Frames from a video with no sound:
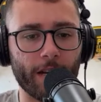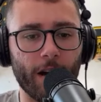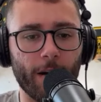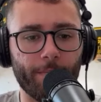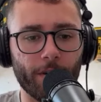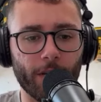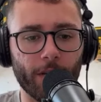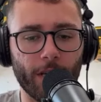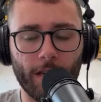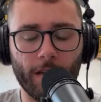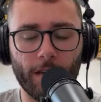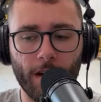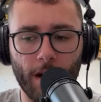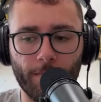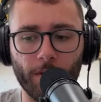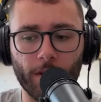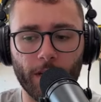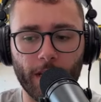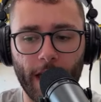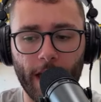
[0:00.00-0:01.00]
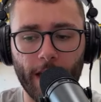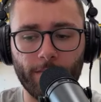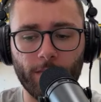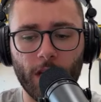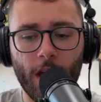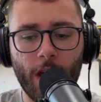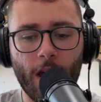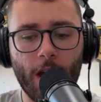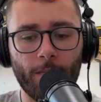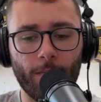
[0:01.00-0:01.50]
couple couple of games
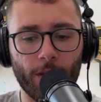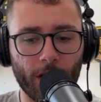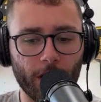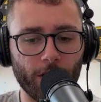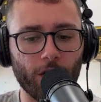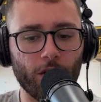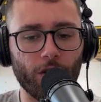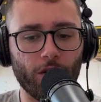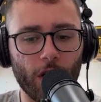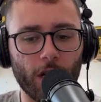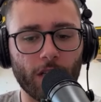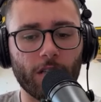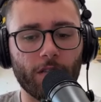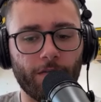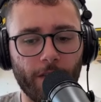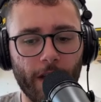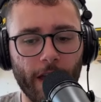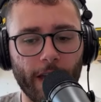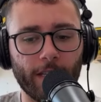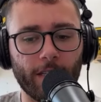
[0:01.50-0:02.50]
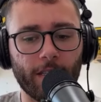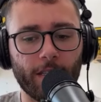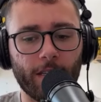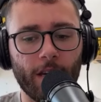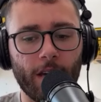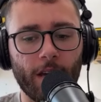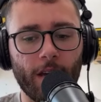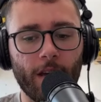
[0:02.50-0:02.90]
because you just faced